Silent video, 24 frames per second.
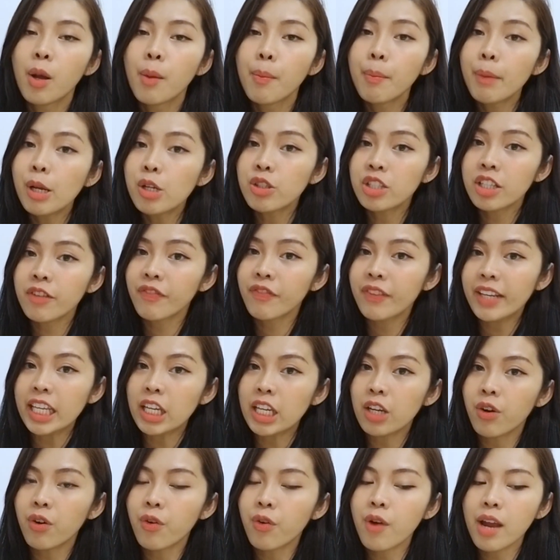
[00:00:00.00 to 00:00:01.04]
music
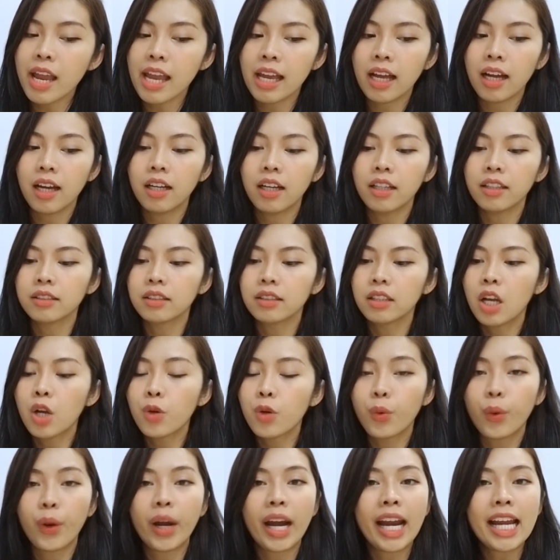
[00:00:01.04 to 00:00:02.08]
video and
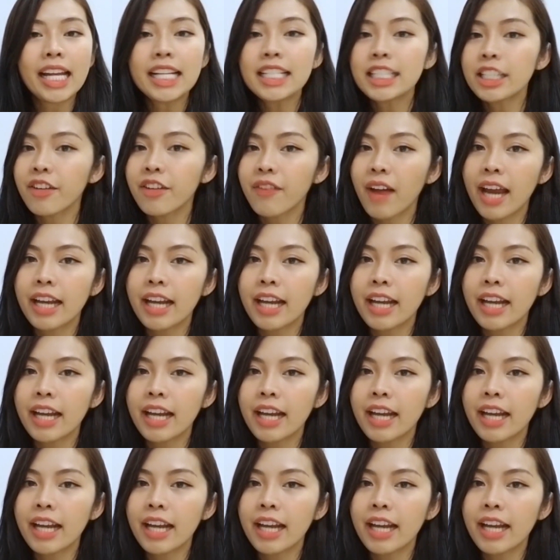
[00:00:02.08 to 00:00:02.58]
creative